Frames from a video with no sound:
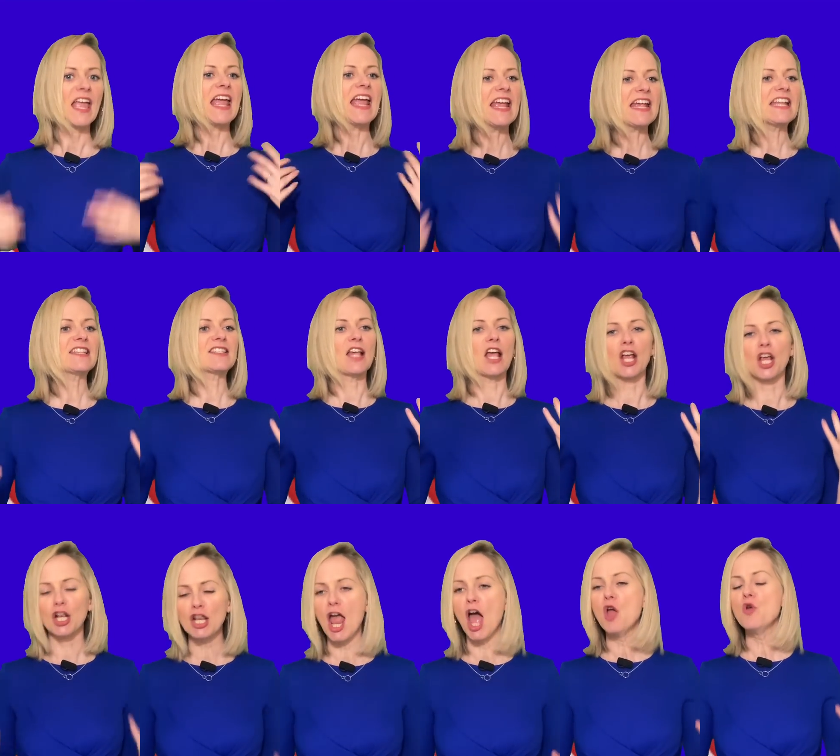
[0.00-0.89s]
It's a
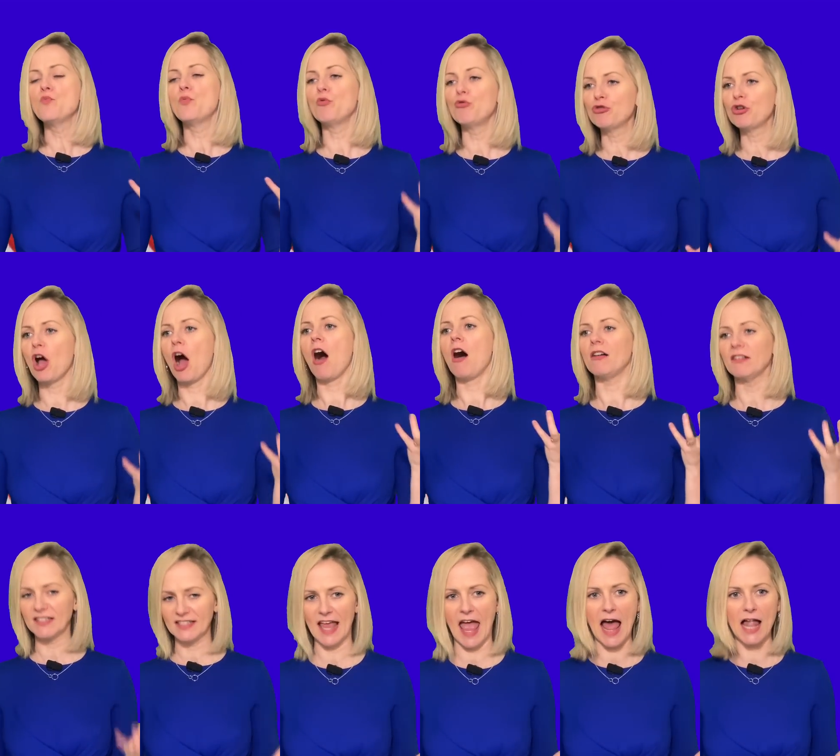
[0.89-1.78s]
global
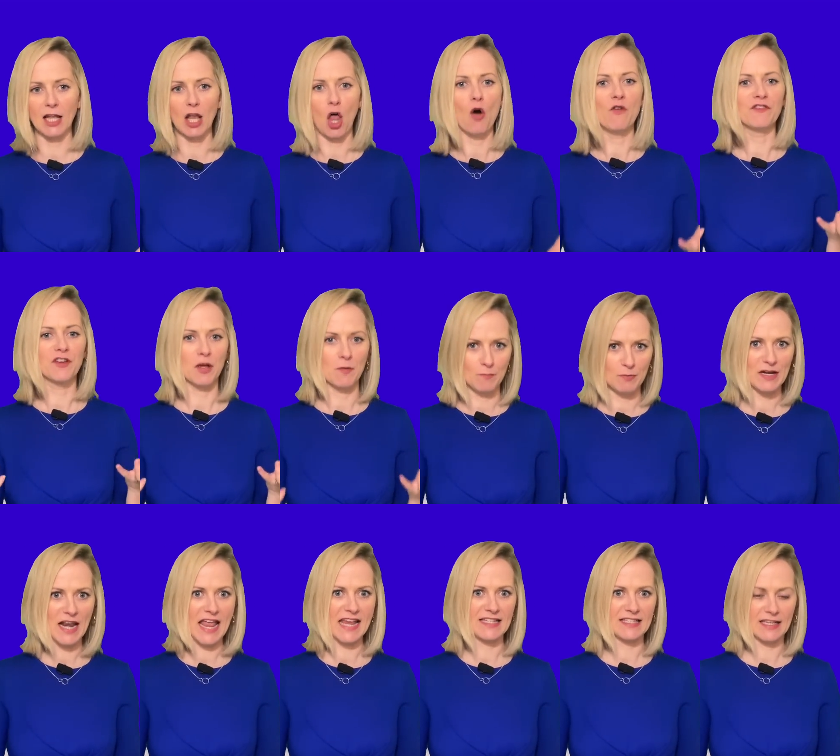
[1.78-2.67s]
cartel of
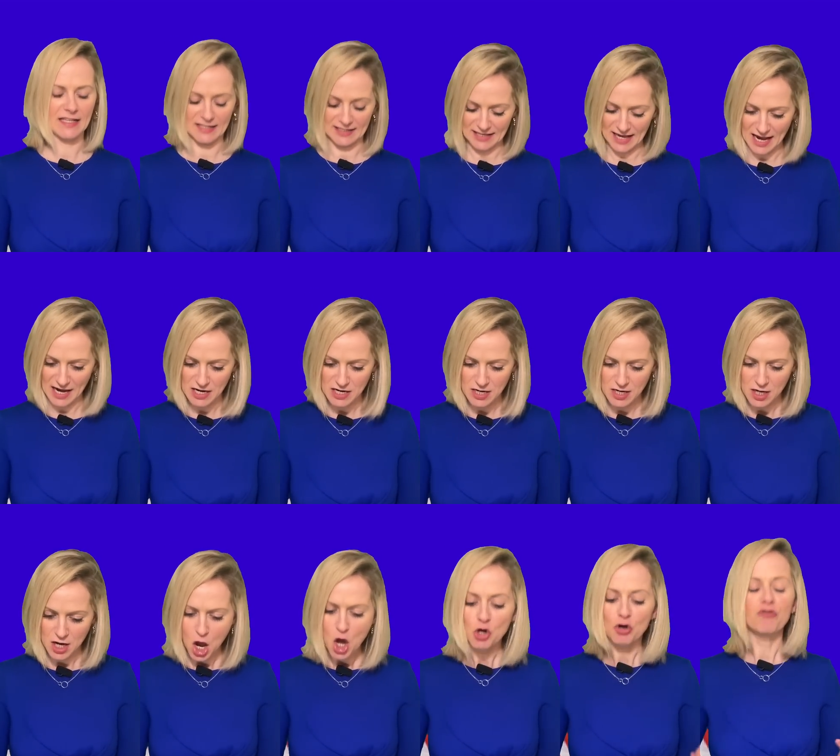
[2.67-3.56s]
complacency,
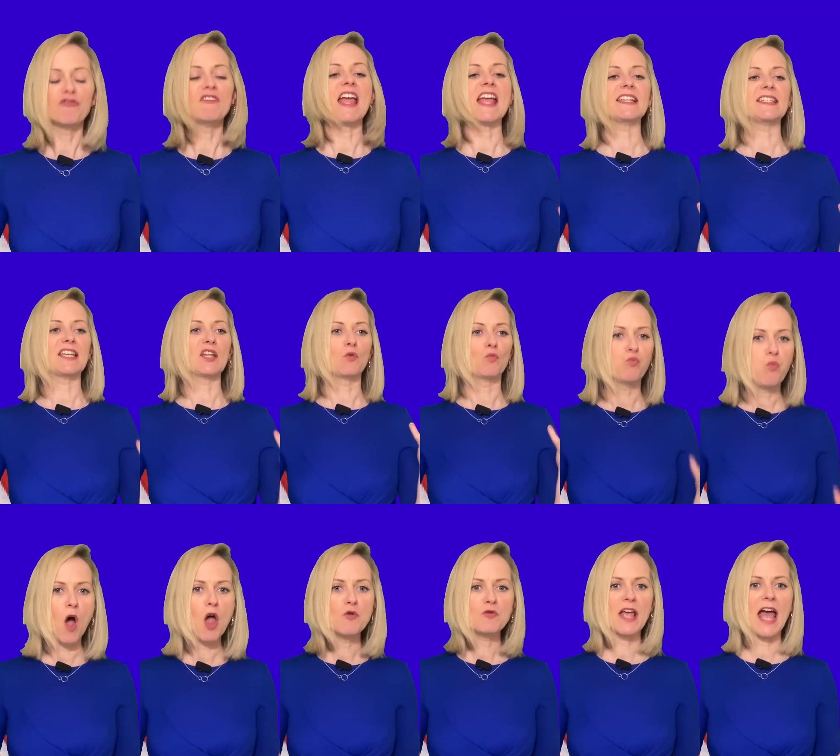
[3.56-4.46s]
creating
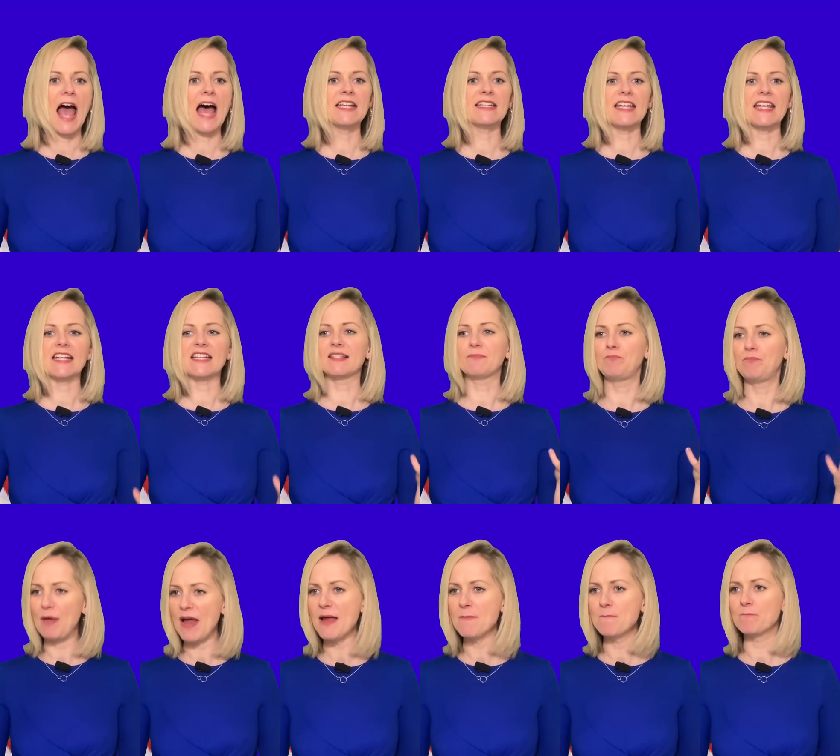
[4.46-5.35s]
woke addicts,
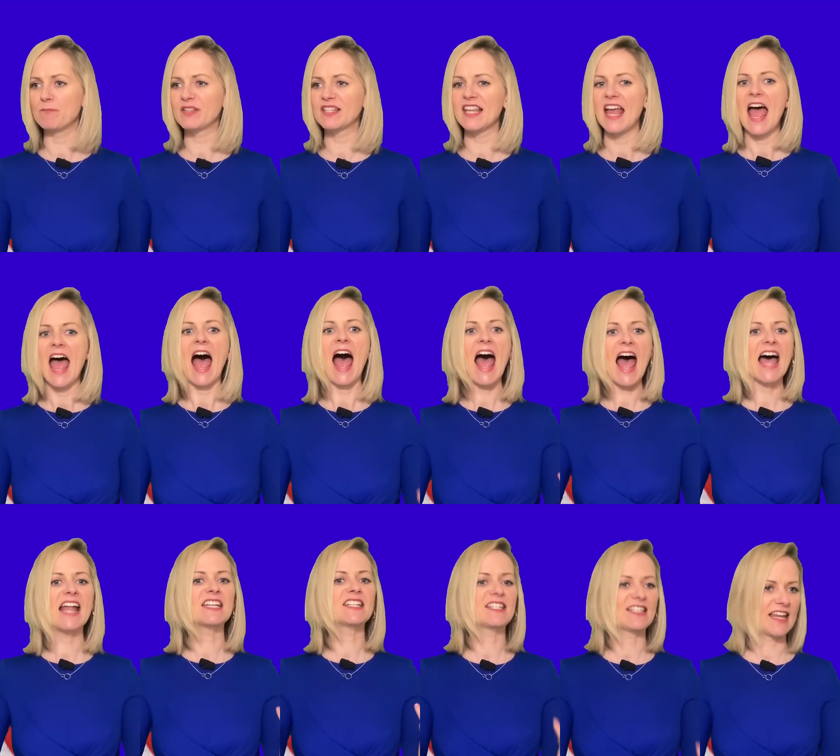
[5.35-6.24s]
pimps
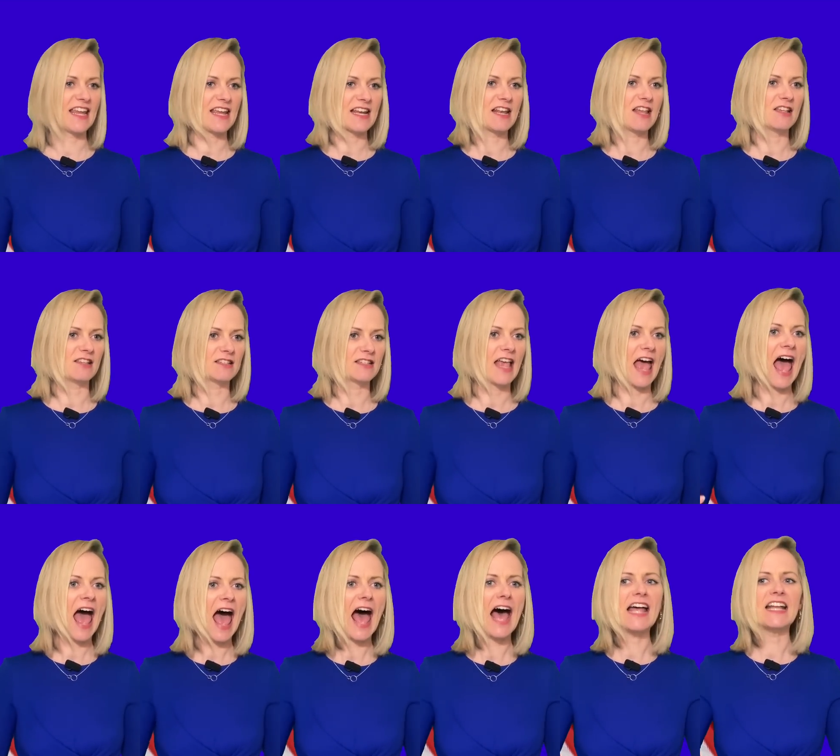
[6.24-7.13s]
and dealers,
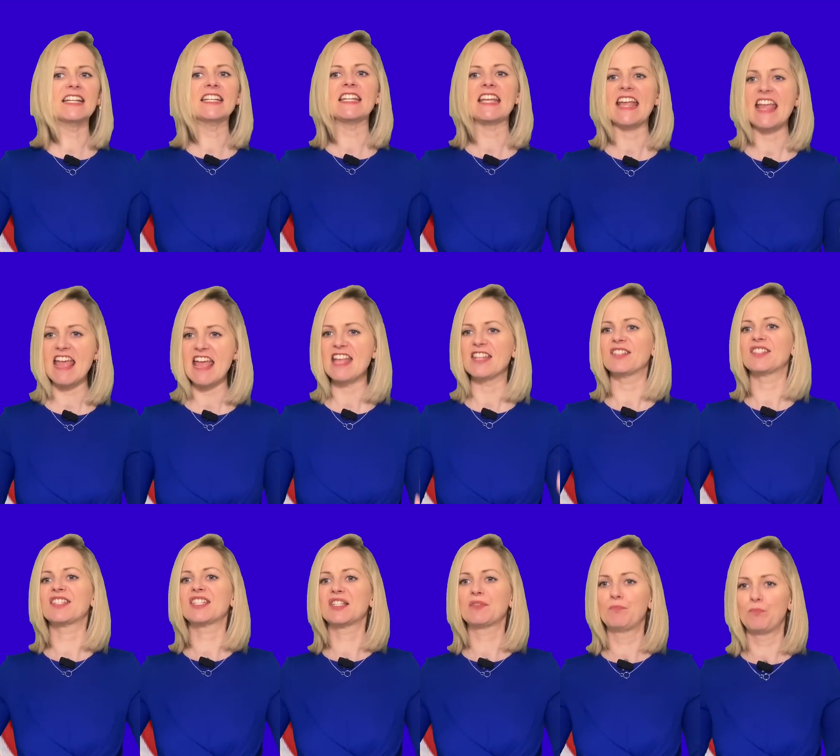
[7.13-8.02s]
and it's
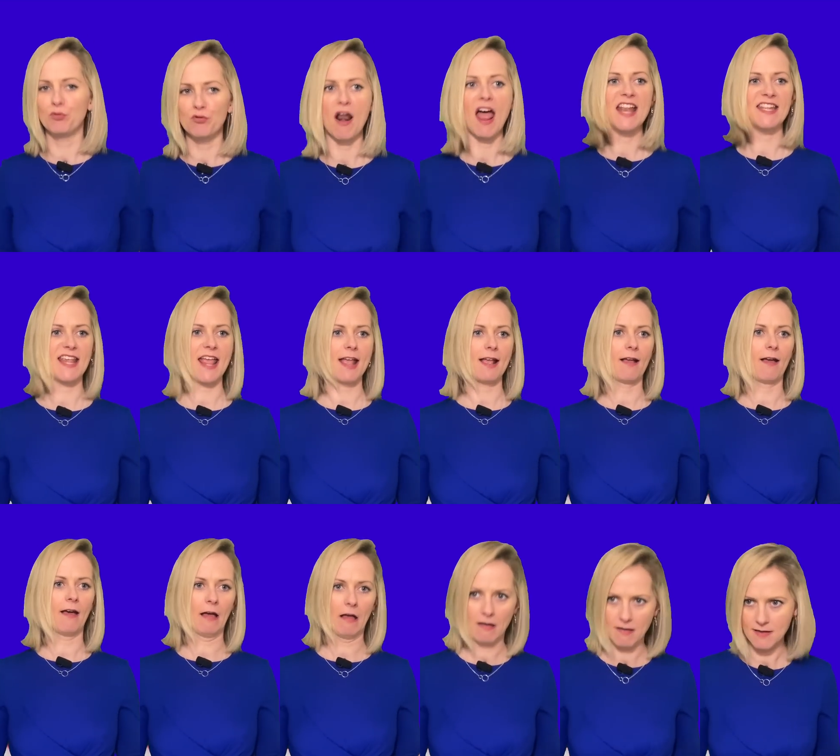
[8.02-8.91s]
spreading.